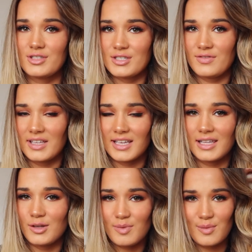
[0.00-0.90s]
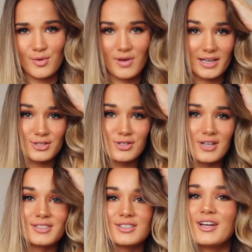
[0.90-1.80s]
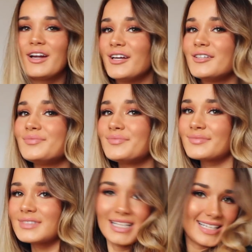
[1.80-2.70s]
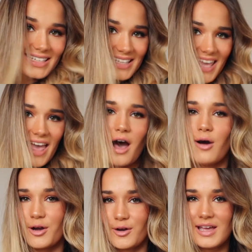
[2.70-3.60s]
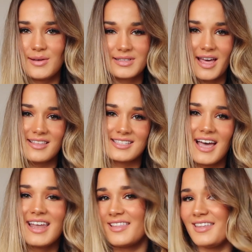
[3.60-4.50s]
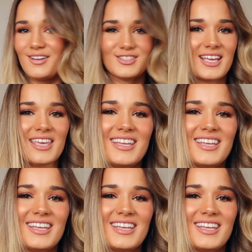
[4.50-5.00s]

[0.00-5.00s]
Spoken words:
just feeling a little bit more extra. So yeah, I'll go ahead with the other side and then I'll check